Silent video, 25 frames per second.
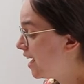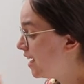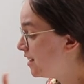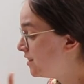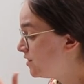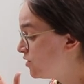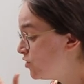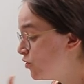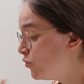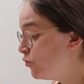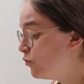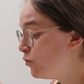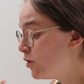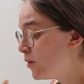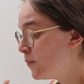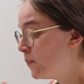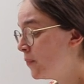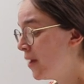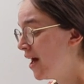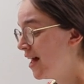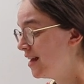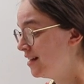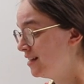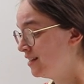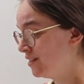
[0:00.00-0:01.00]
And to
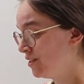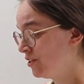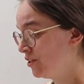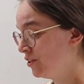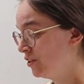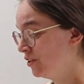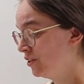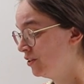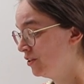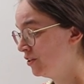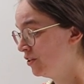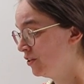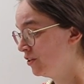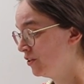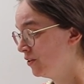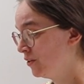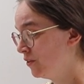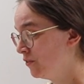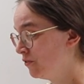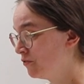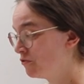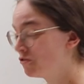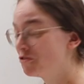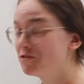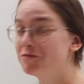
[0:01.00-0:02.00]
repent
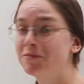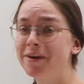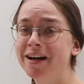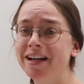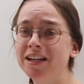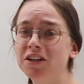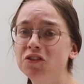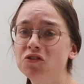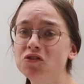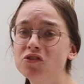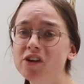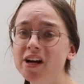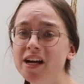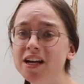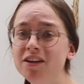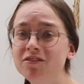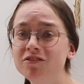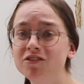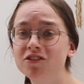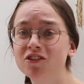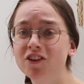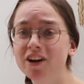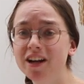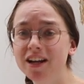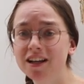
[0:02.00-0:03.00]
from my
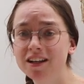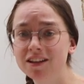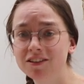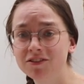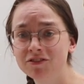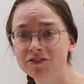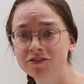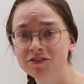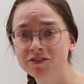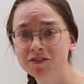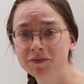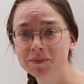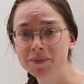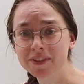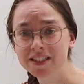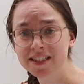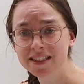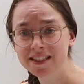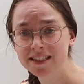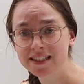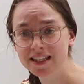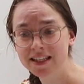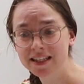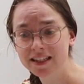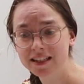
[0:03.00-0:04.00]
grave, grave
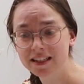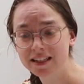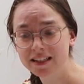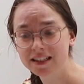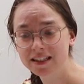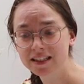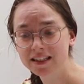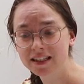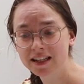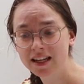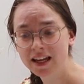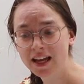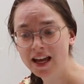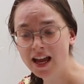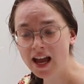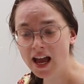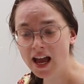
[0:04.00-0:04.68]
mistake.